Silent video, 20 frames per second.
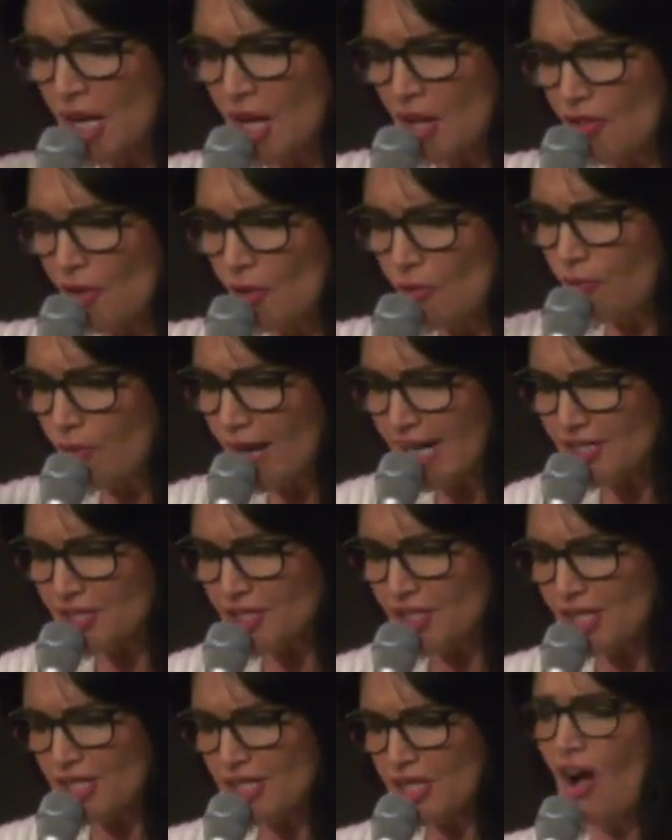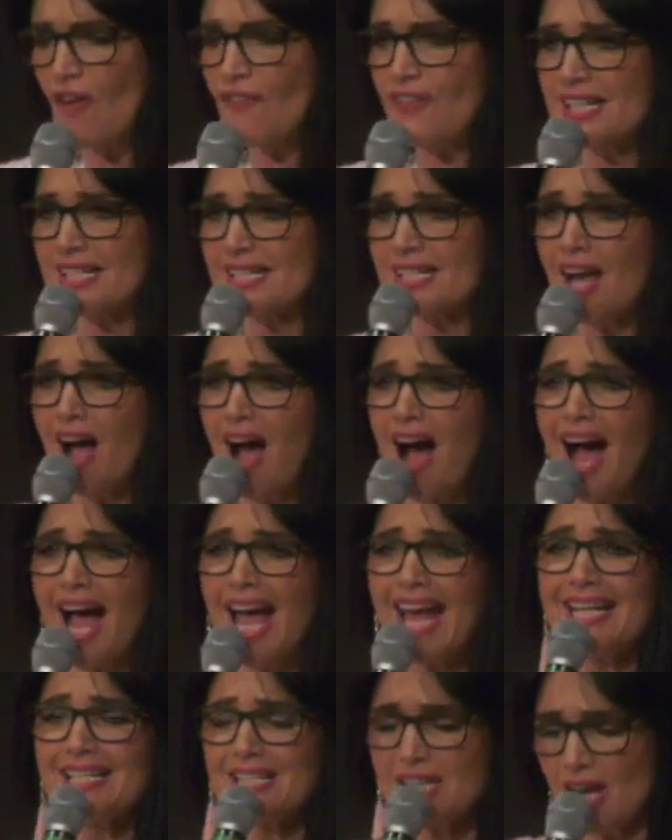the riches of his
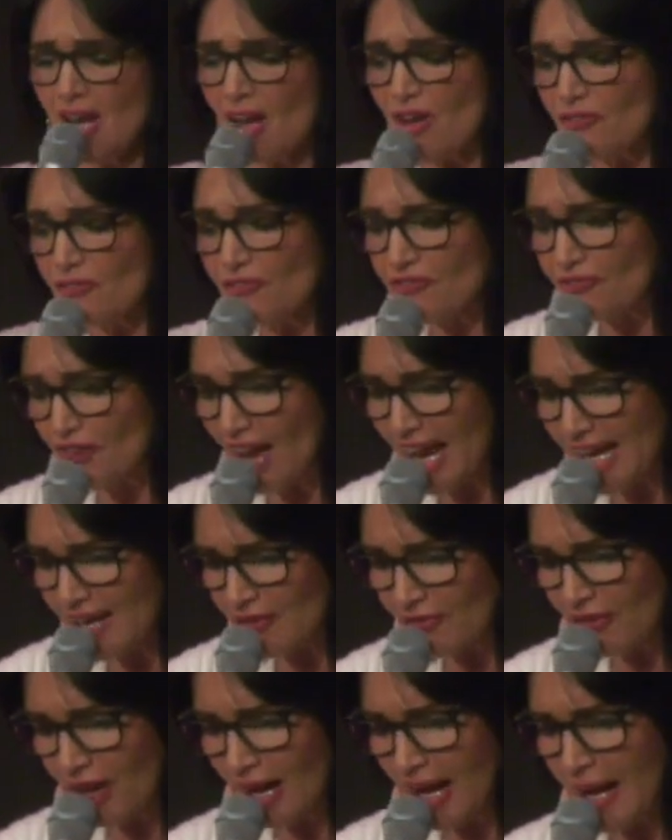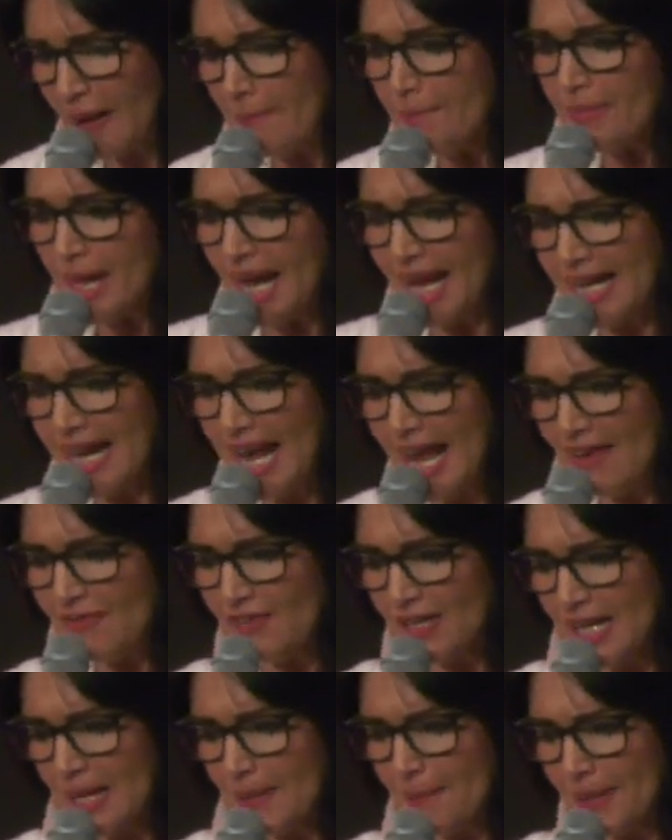kind favor and
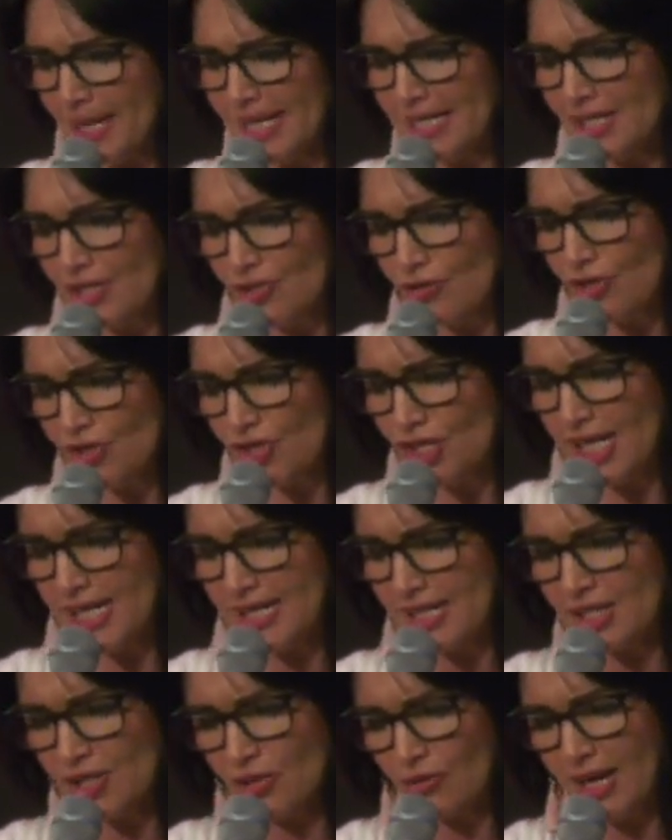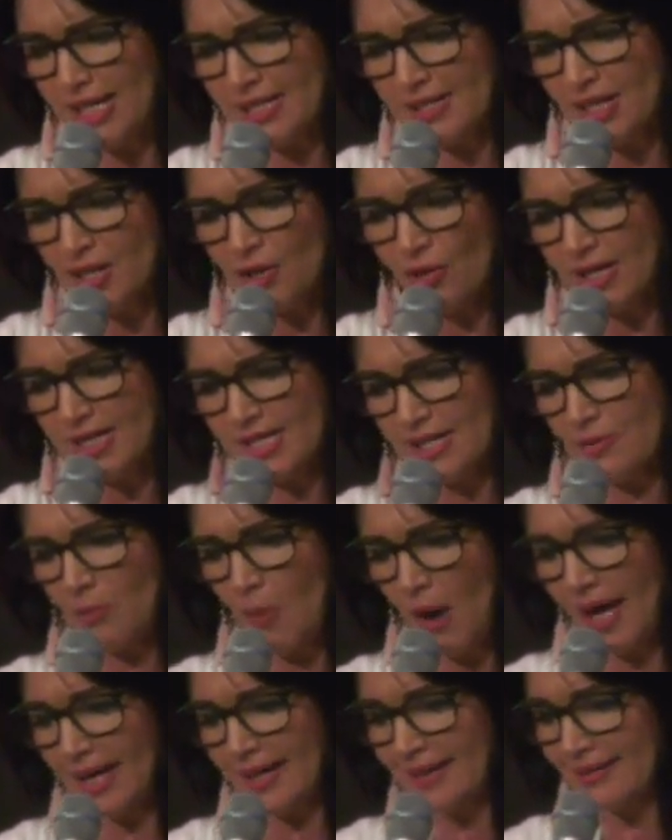heavenly peace through Jesus Christ, the Anointed
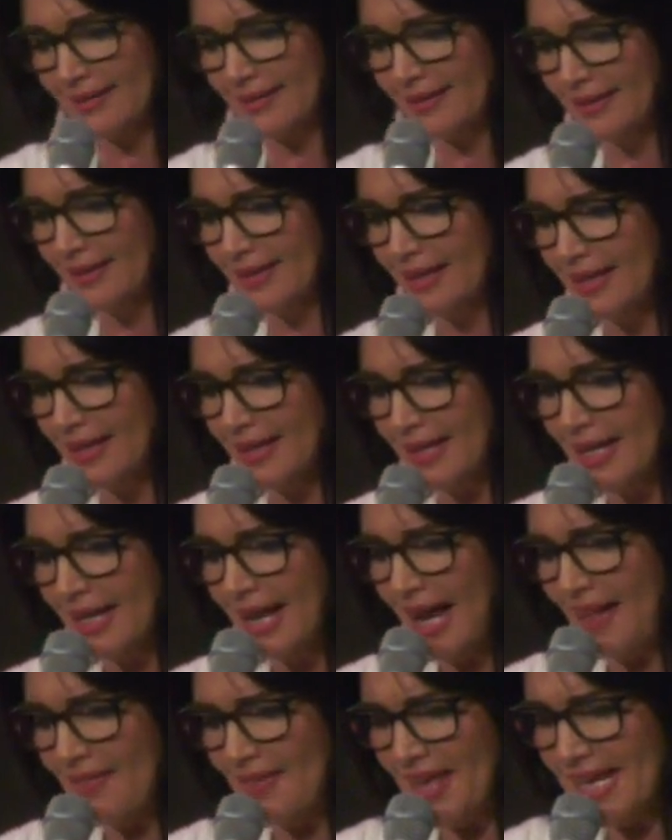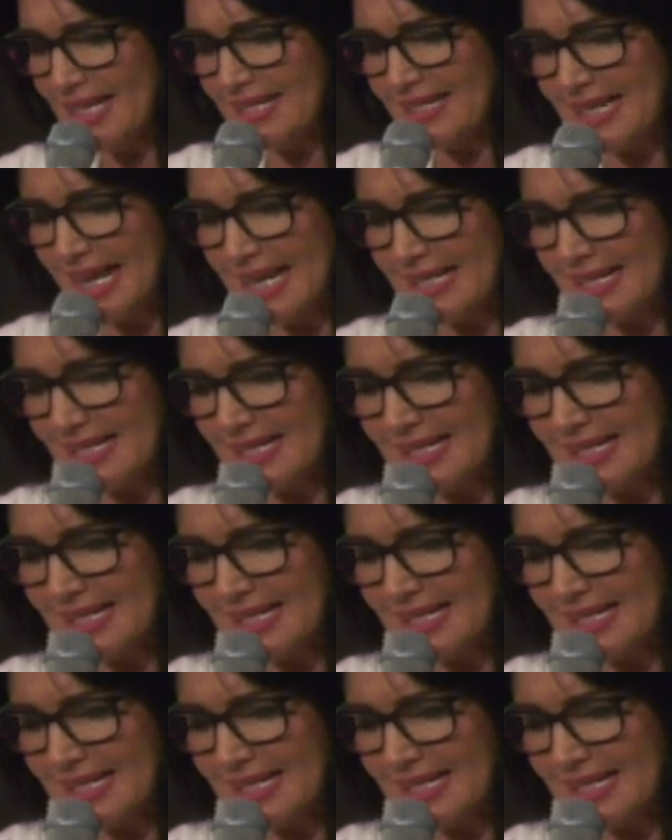One. And then it says in